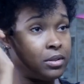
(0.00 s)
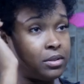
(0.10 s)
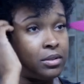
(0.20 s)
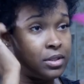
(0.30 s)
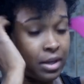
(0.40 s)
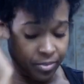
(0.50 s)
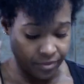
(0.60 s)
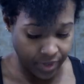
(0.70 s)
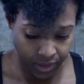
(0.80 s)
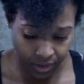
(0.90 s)
To
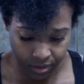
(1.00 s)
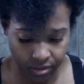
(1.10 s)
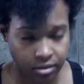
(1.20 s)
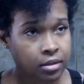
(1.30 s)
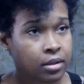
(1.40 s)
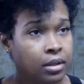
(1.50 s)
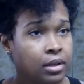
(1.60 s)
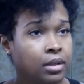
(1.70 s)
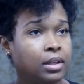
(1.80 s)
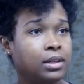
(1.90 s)
separate it
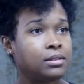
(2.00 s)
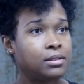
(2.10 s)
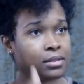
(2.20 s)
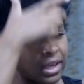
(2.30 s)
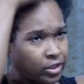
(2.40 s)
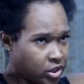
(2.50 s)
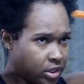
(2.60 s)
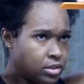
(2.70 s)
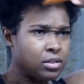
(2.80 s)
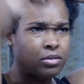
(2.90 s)
into
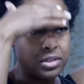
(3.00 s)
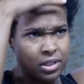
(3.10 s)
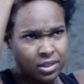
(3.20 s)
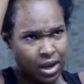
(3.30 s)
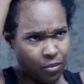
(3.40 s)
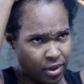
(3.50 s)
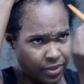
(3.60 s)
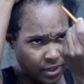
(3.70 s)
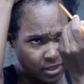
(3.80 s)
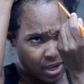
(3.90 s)
sections. So since I
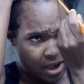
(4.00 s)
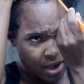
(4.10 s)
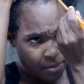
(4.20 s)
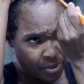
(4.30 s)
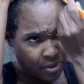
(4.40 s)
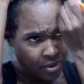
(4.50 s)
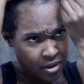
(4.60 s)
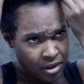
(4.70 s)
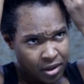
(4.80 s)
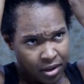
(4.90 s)
want the top
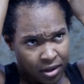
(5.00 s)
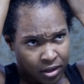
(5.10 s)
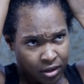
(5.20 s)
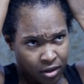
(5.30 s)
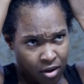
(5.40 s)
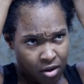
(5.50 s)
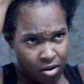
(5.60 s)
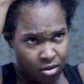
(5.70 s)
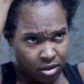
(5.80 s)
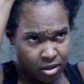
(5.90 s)

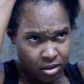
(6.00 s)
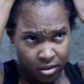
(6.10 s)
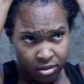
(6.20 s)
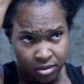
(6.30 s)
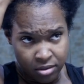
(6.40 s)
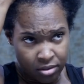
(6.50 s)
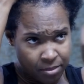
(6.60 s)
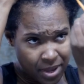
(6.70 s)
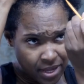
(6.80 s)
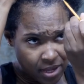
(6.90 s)
long,
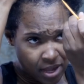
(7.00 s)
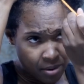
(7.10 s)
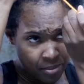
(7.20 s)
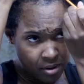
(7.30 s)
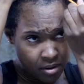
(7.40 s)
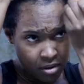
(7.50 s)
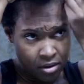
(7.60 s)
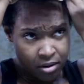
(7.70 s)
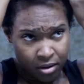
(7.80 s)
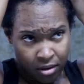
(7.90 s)
am I in camera?
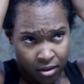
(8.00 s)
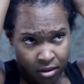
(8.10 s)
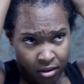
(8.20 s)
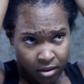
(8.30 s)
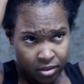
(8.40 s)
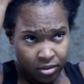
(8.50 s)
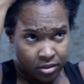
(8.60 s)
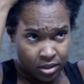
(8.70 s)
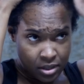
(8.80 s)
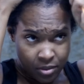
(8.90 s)
Mm-hmm.
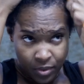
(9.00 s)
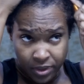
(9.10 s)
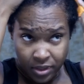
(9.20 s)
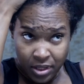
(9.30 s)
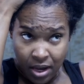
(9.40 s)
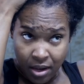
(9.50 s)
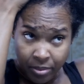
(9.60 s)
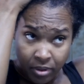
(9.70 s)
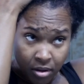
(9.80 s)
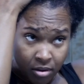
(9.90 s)
So since I want the
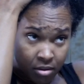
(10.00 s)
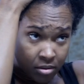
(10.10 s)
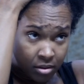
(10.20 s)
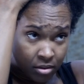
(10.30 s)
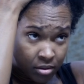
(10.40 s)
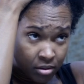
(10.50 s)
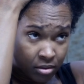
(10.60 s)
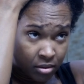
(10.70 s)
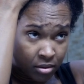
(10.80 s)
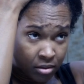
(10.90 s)
top long,
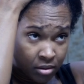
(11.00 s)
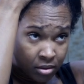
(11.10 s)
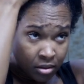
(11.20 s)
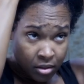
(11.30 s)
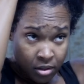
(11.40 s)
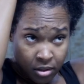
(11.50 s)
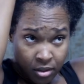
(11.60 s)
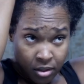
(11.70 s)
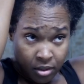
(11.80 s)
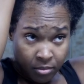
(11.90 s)

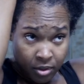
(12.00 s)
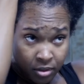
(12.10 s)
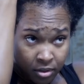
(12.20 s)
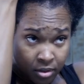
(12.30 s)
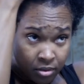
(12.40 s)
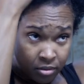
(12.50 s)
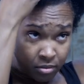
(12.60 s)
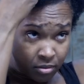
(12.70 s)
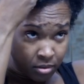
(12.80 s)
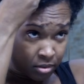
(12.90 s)
I'm gonna
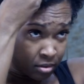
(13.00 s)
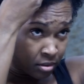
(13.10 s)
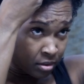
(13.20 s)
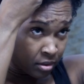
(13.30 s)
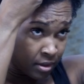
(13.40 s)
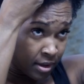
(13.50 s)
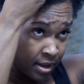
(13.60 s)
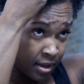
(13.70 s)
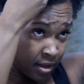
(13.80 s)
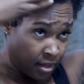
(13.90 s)
go
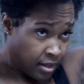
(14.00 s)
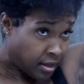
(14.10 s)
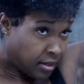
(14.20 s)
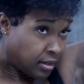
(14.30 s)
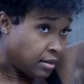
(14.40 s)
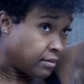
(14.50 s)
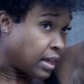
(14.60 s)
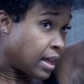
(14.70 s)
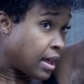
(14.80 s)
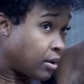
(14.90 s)
and leave
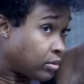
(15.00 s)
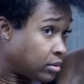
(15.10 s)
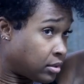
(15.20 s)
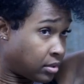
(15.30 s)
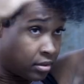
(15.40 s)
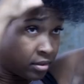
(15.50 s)
that out.